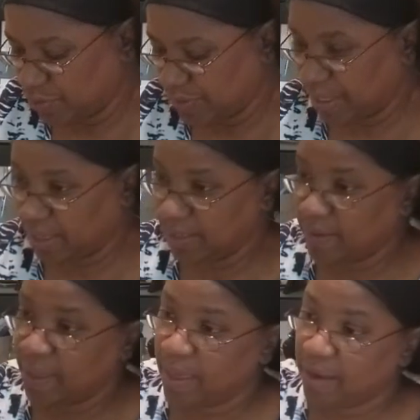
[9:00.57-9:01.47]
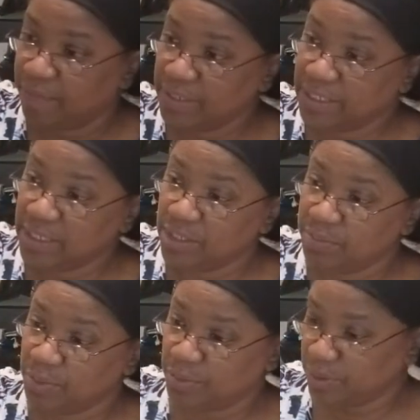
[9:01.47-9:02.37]
that every
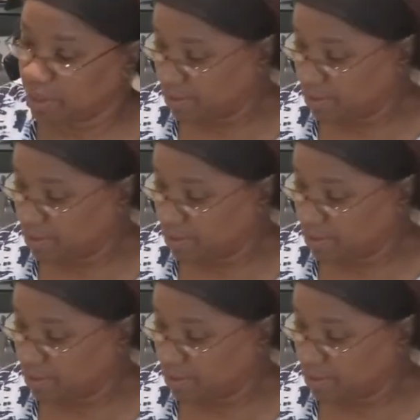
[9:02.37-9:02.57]
teaspoon of